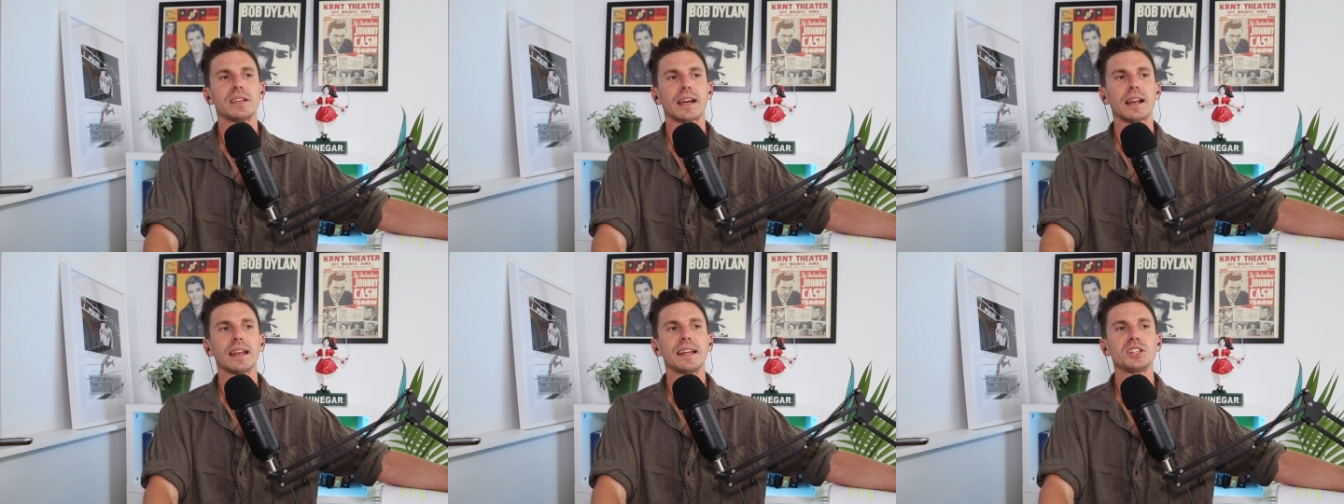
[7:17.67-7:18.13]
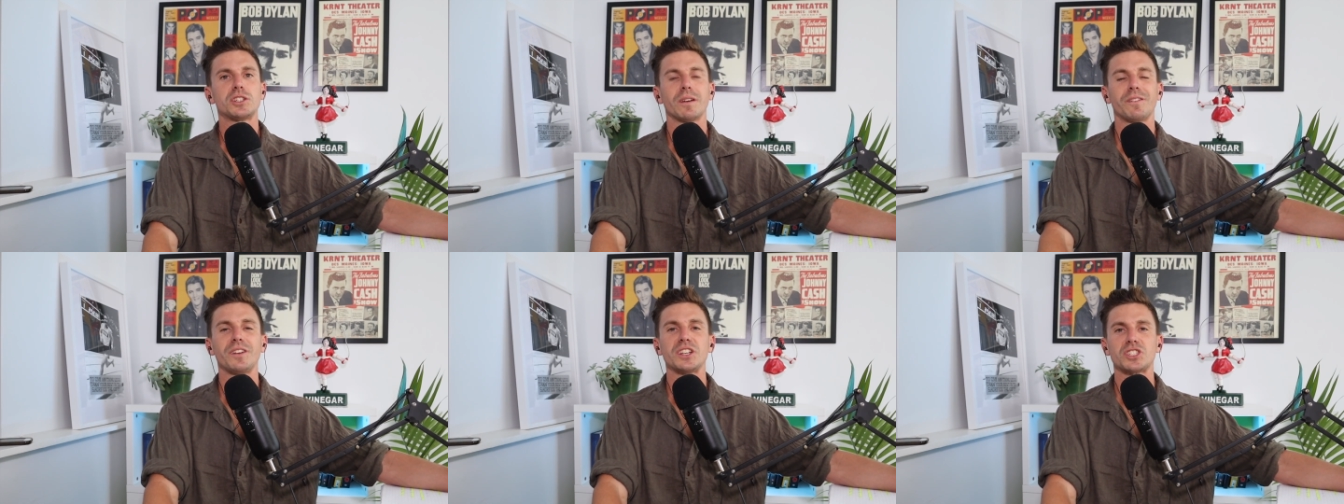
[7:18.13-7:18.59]
You clench
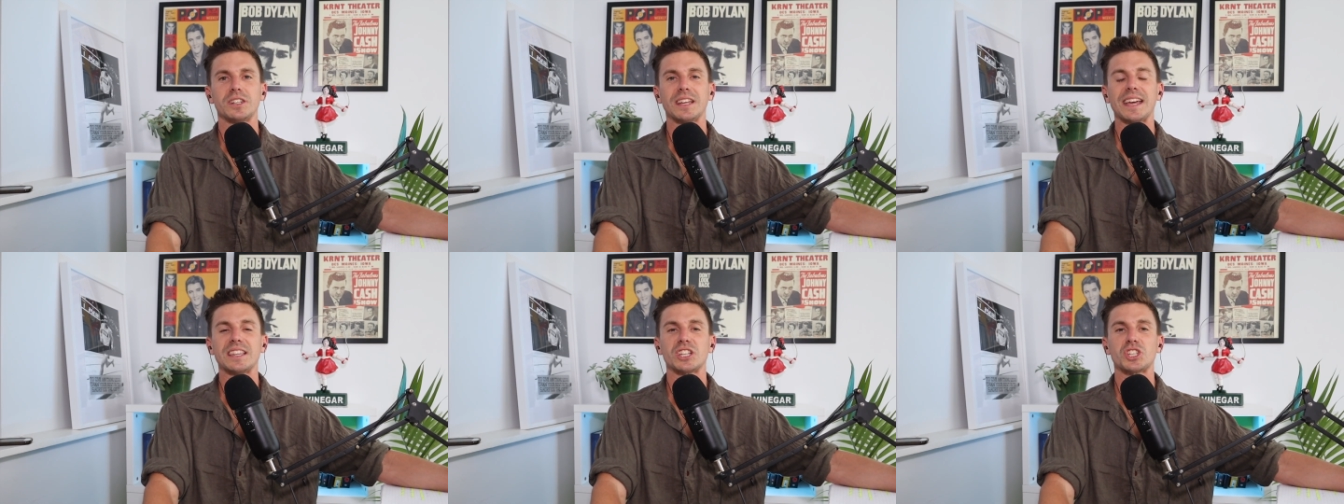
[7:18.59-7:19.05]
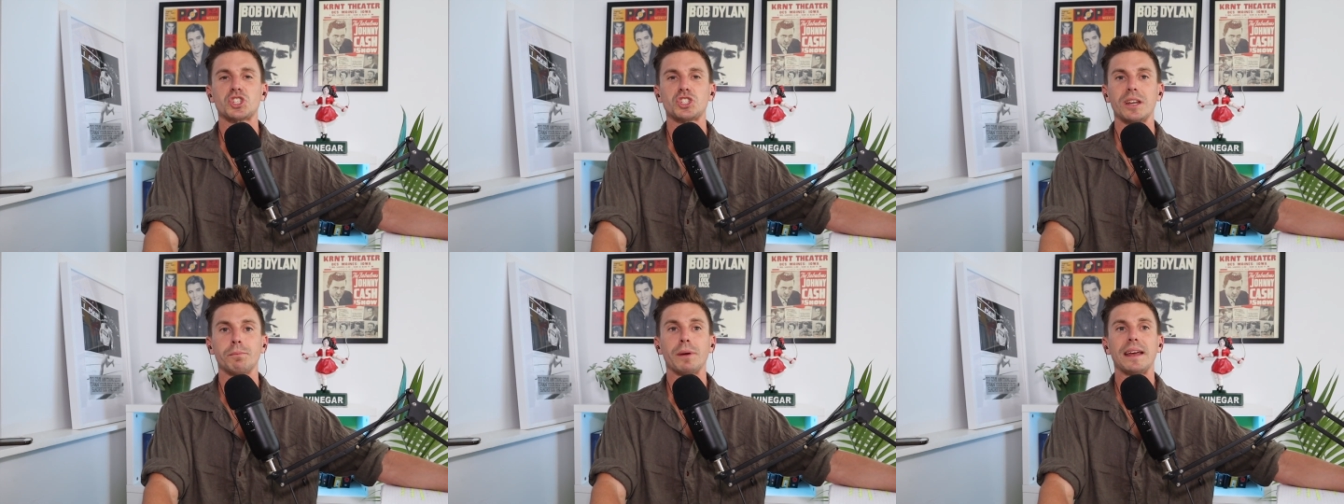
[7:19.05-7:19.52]
your fist and you get the
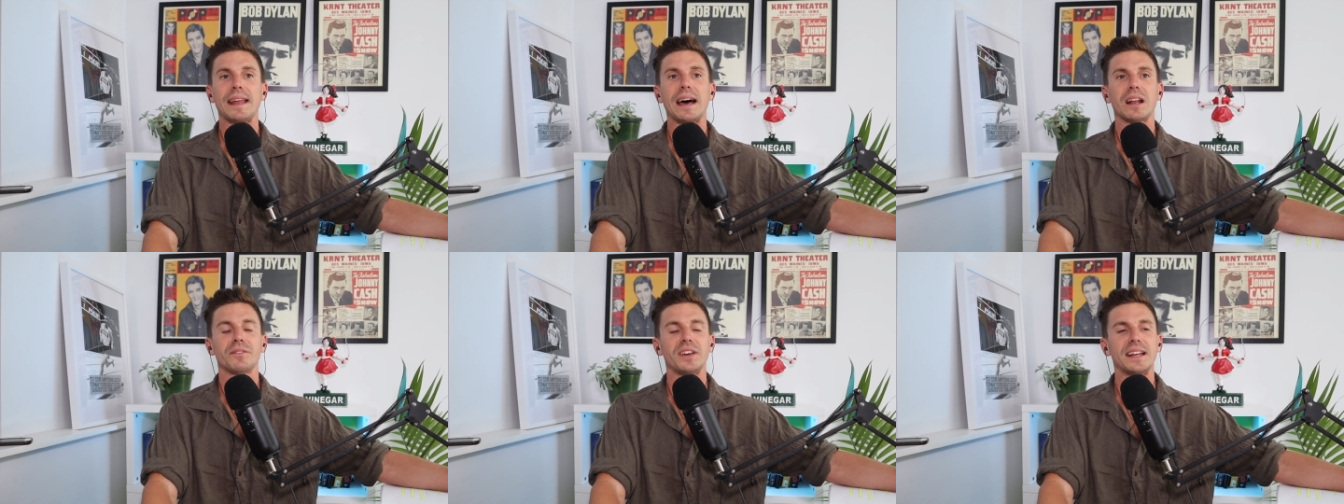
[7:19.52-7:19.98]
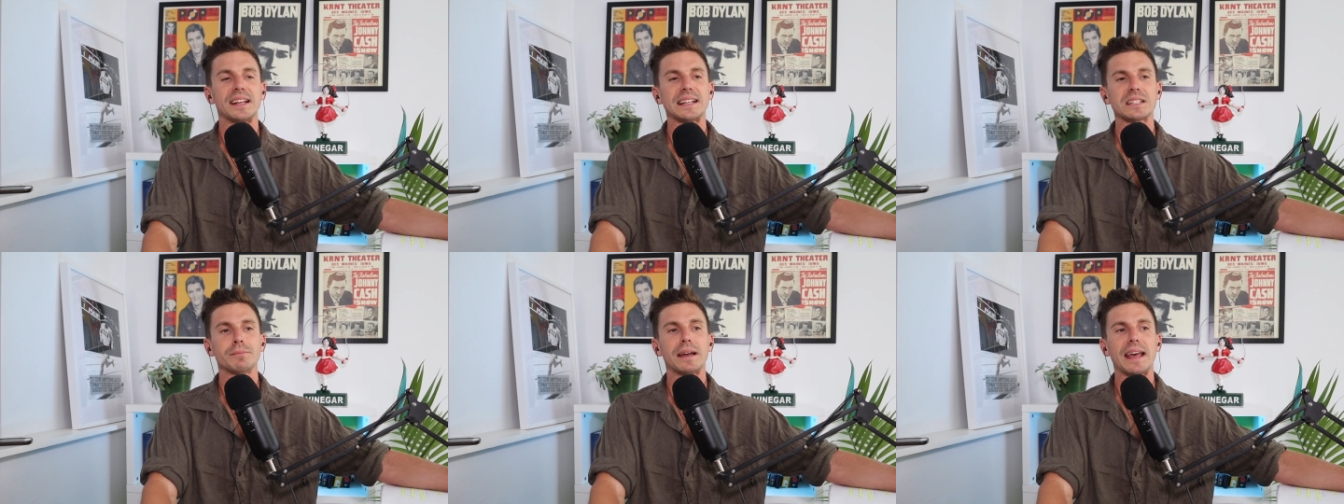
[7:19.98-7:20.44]
shit beat out of you. And it
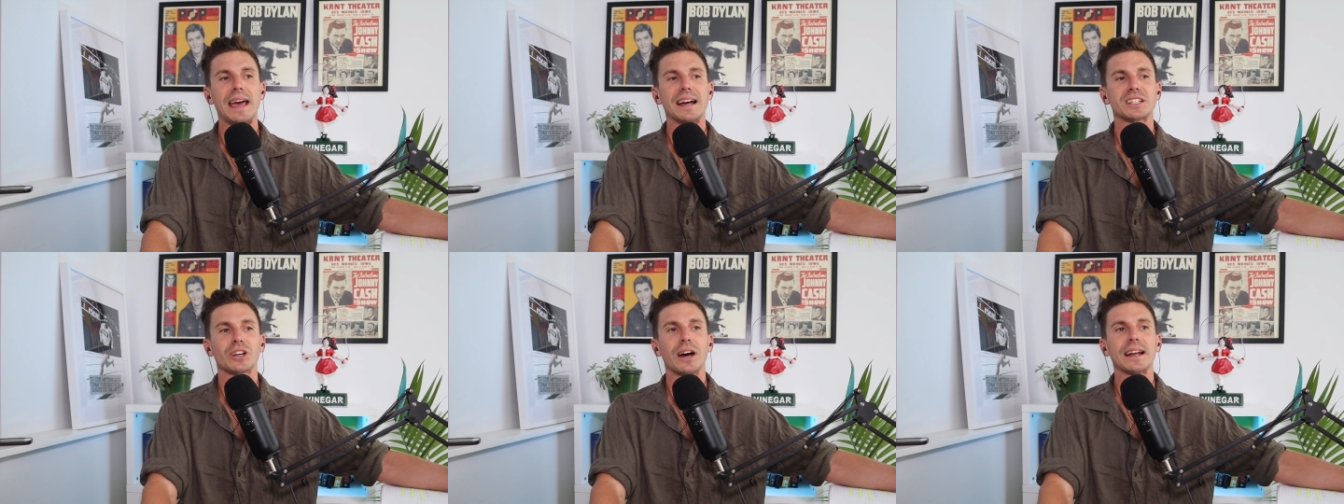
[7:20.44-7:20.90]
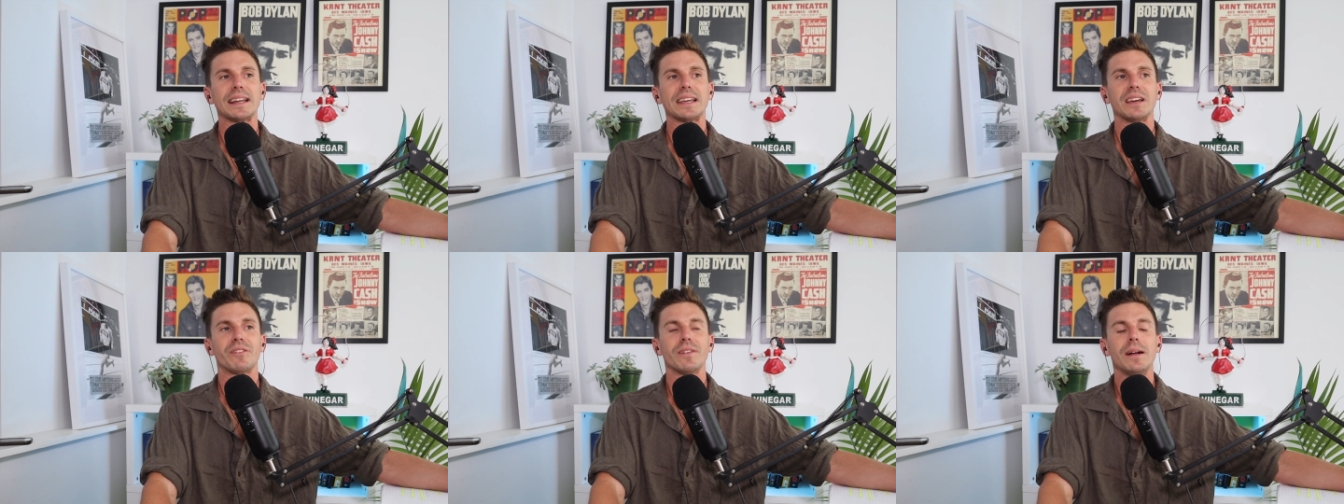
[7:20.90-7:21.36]
doesn't matter how
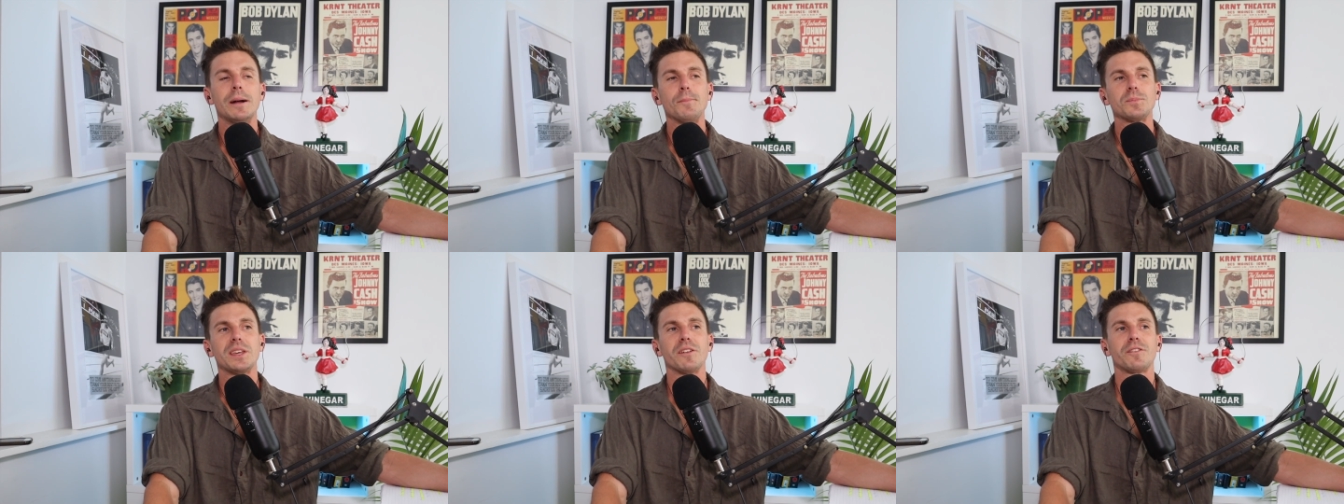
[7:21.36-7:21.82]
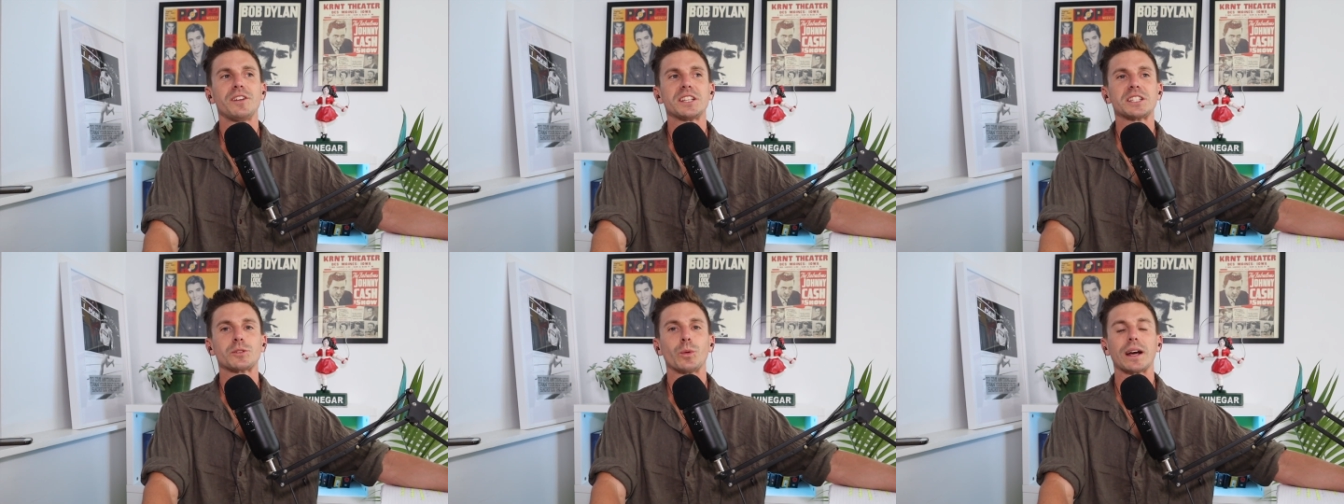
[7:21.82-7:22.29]
tightly your, your
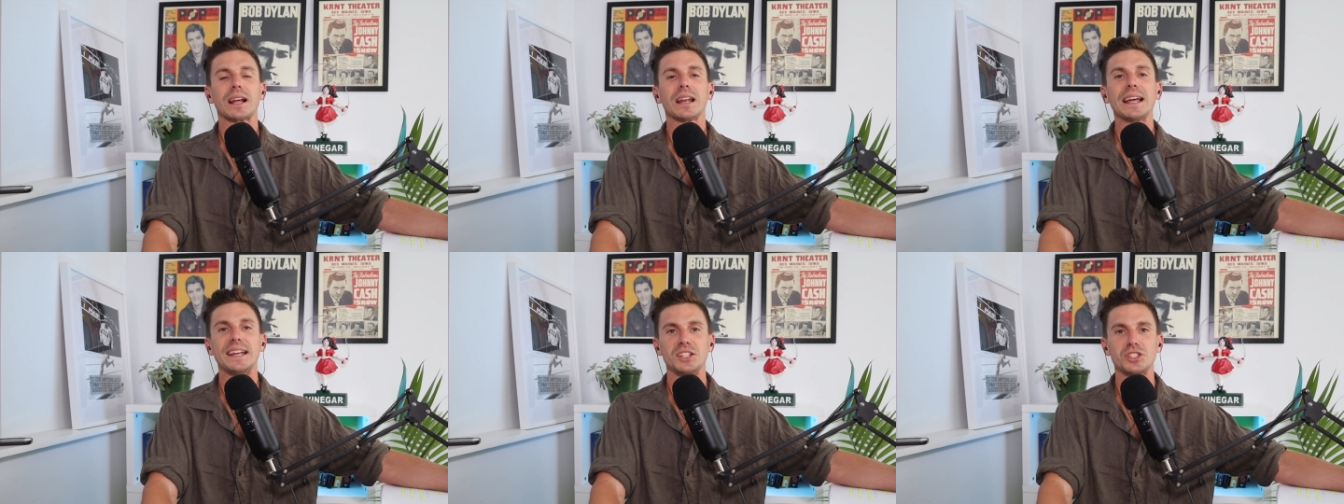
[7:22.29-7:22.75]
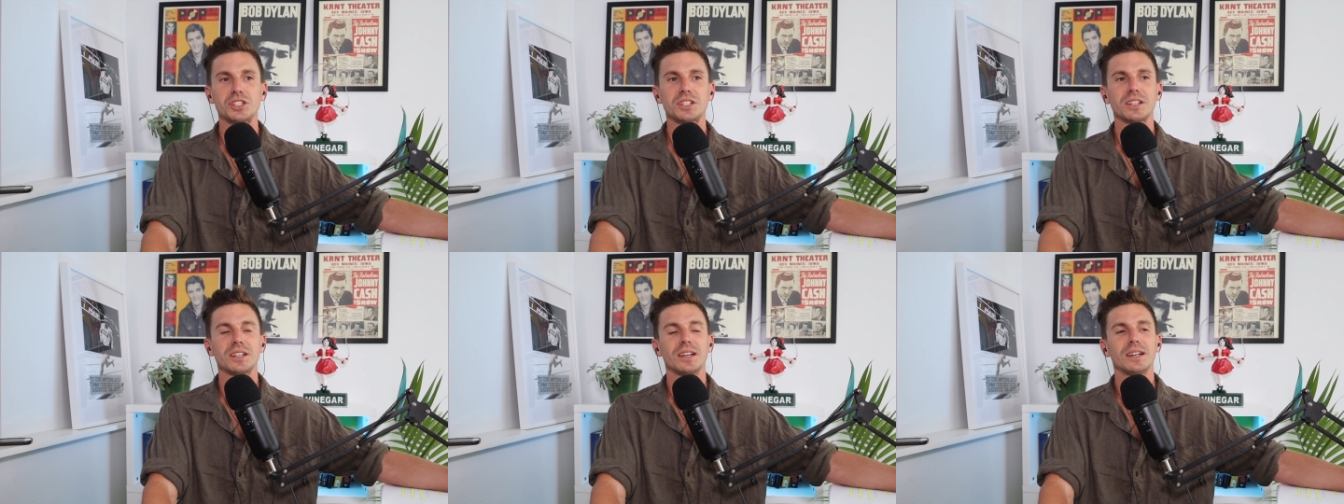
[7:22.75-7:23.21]
fists were
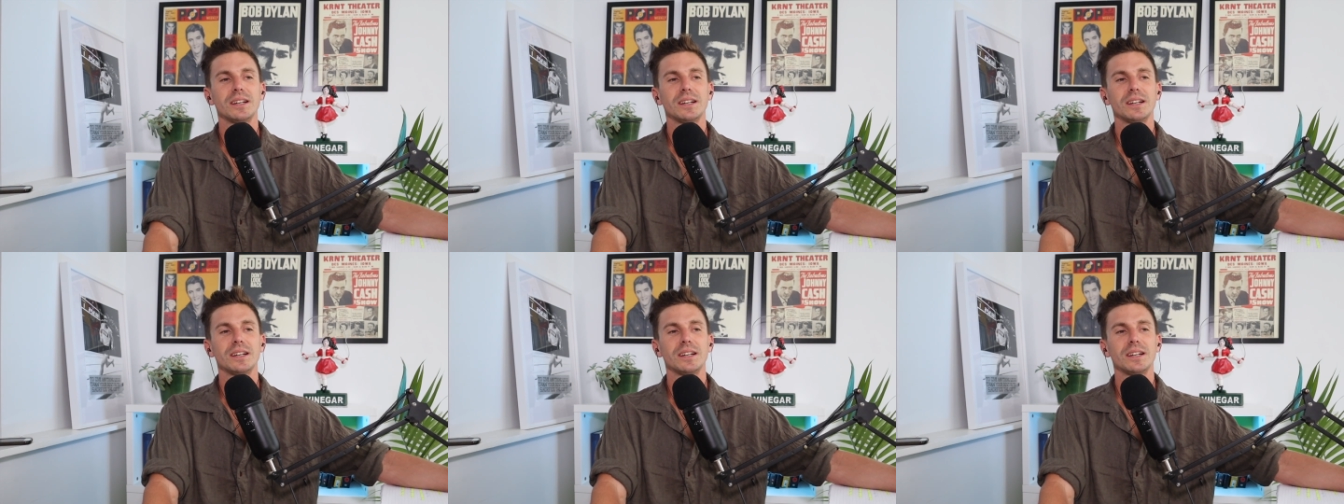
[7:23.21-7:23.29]
clenched,